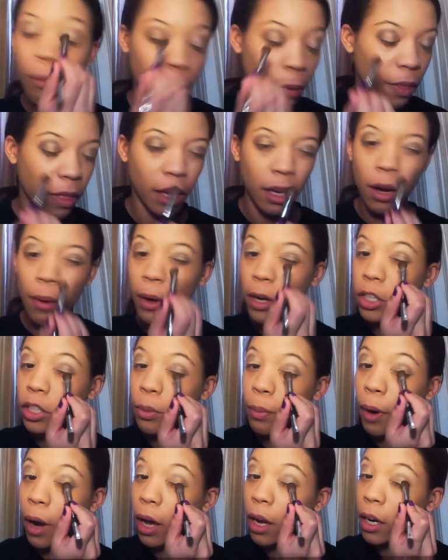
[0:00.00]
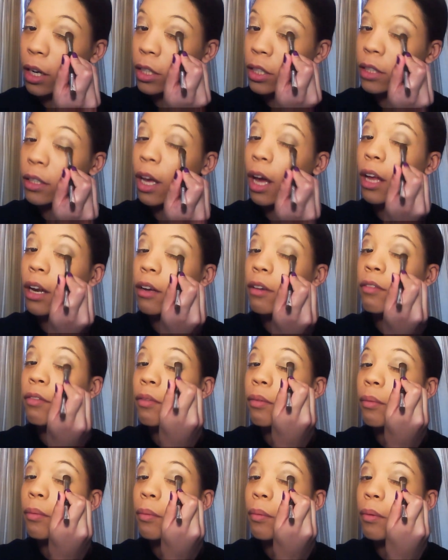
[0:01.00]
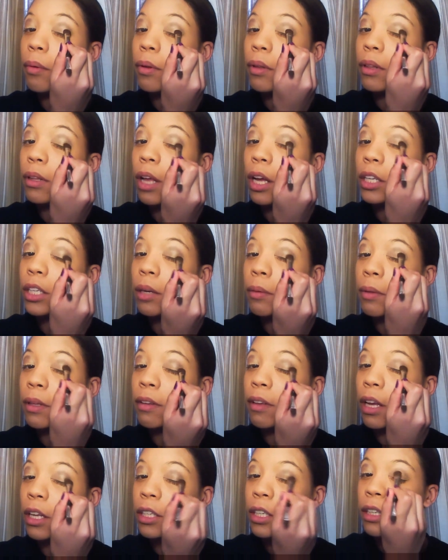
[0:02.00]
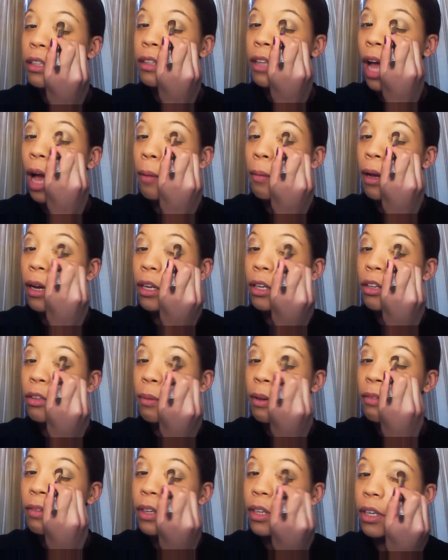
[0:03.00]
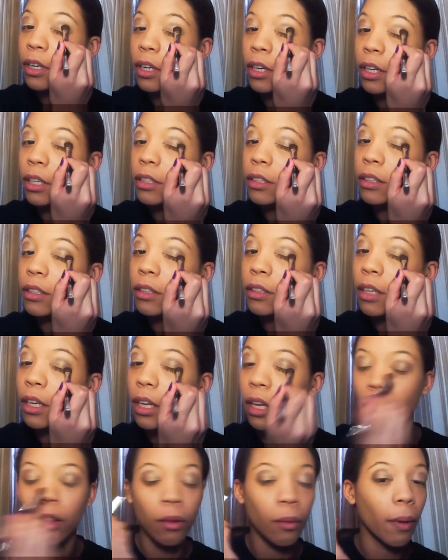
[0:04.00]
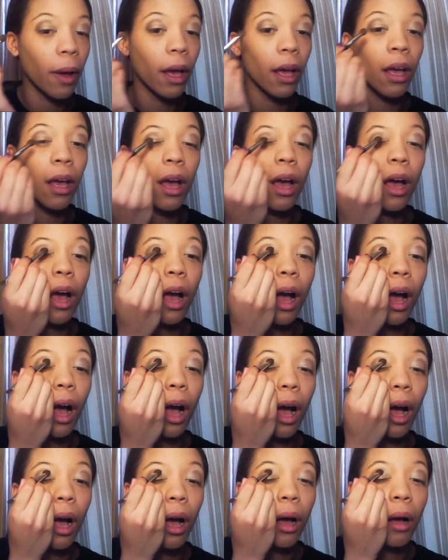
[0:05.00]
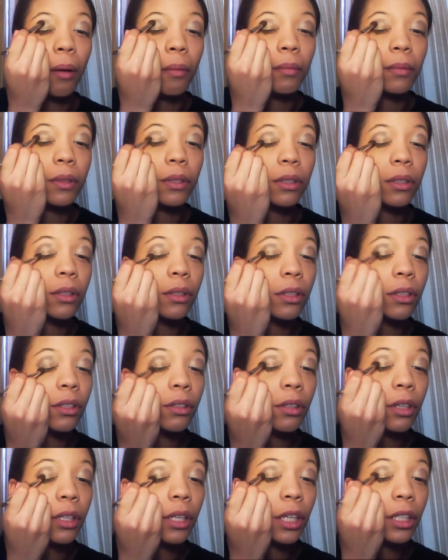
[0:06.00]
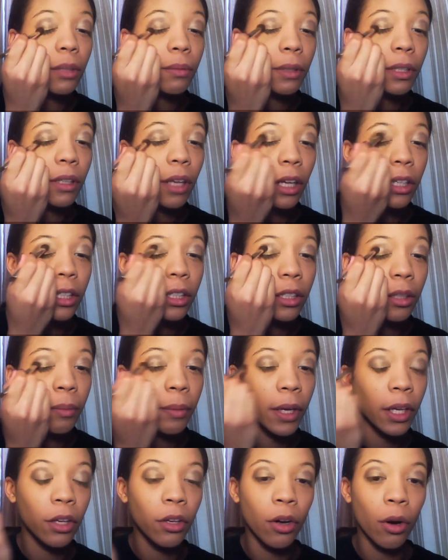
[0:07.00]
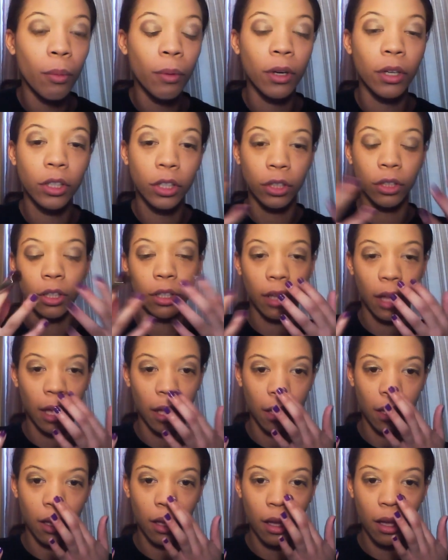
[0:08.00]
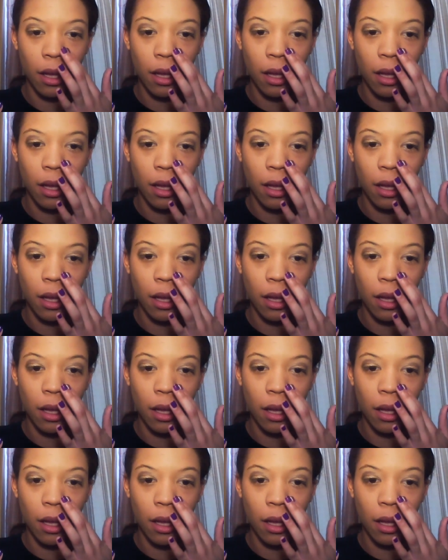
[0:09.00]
with like no extra product, just kind of touch up these edges. Now I'm not gonna use my finger because it's gonna get in the way. So touch up these edges a bit. You don't want it to look like